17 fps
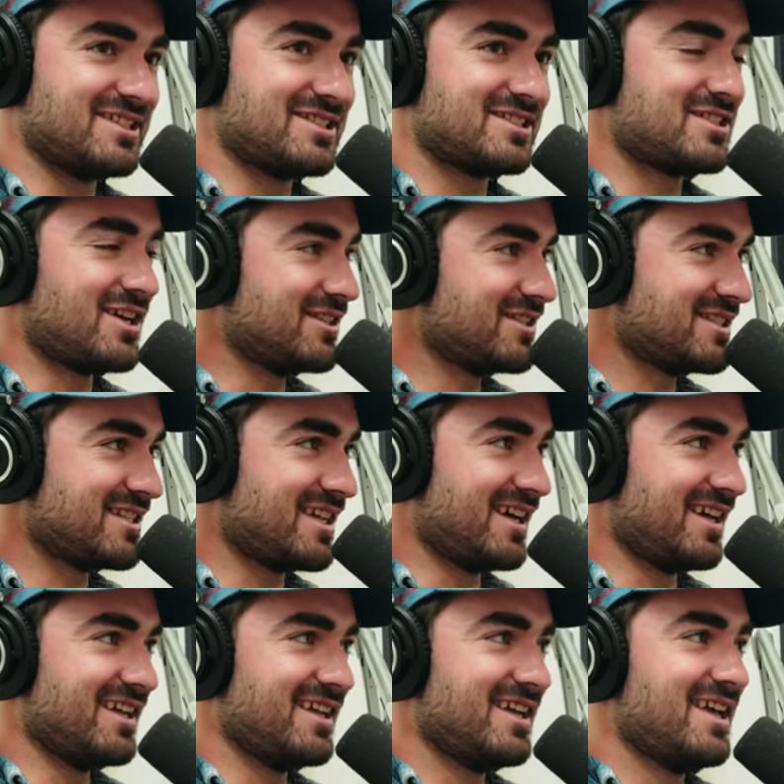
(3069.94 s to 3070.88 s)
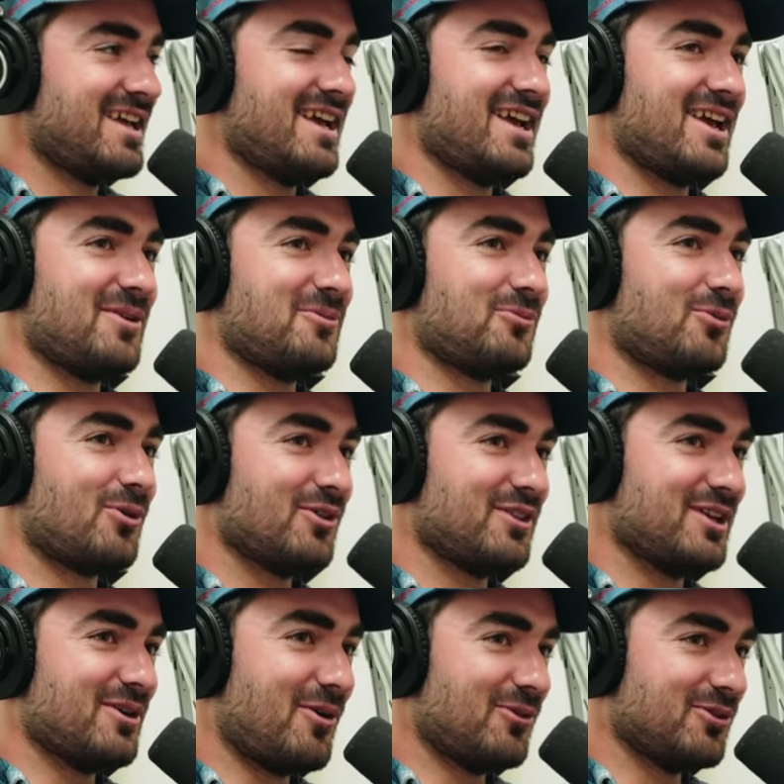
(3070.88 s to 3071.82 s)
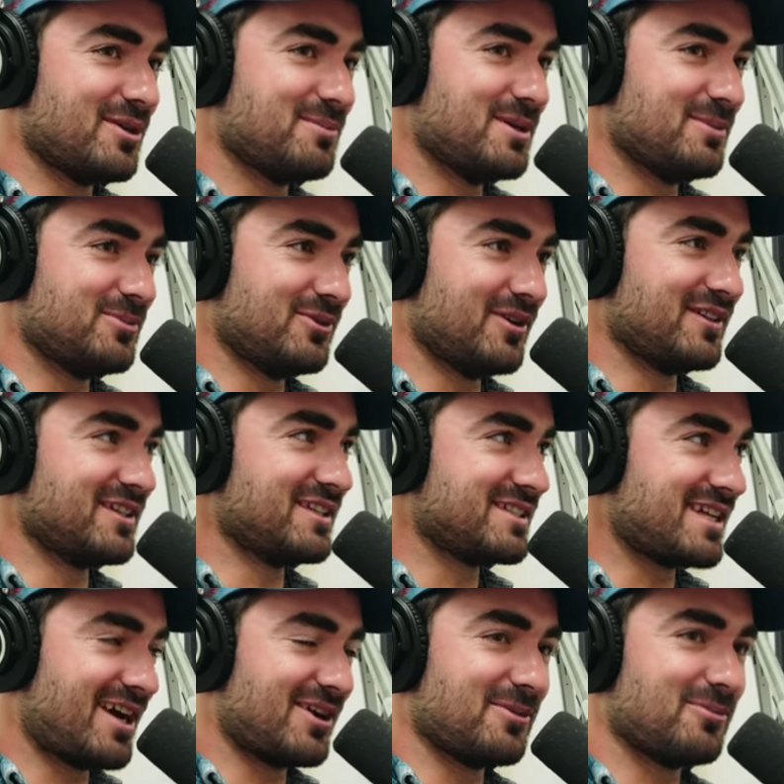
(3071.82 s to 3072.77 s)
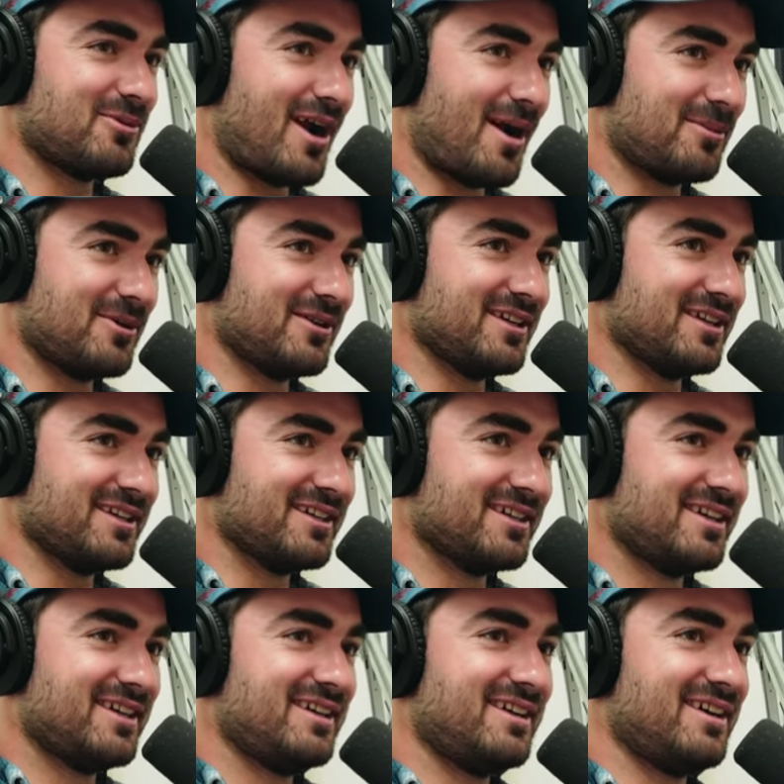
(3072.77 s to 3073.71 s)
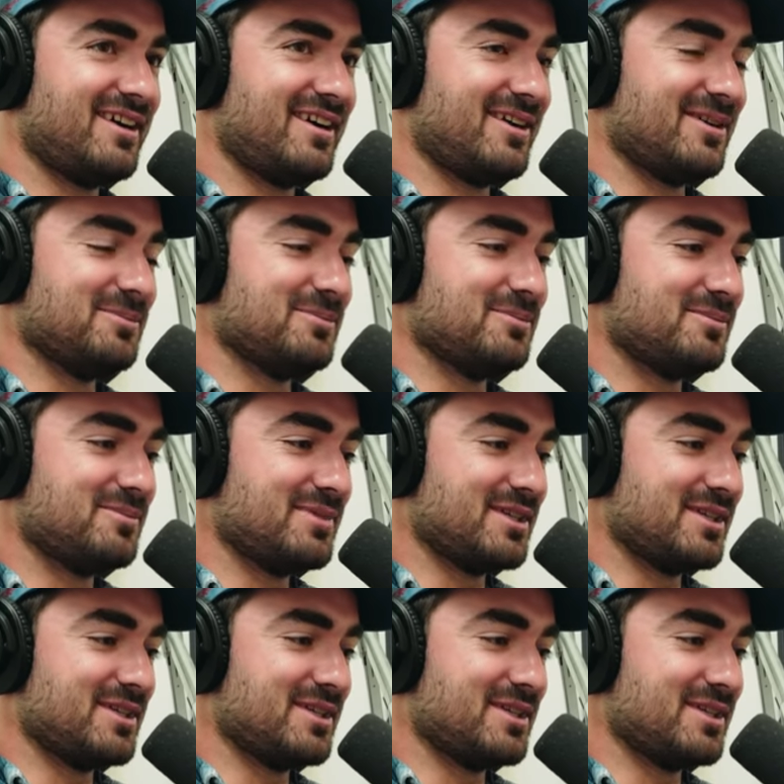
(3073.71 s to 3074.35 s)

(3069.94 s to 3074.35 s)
it's Sunset, and we're the only people on the entire property um,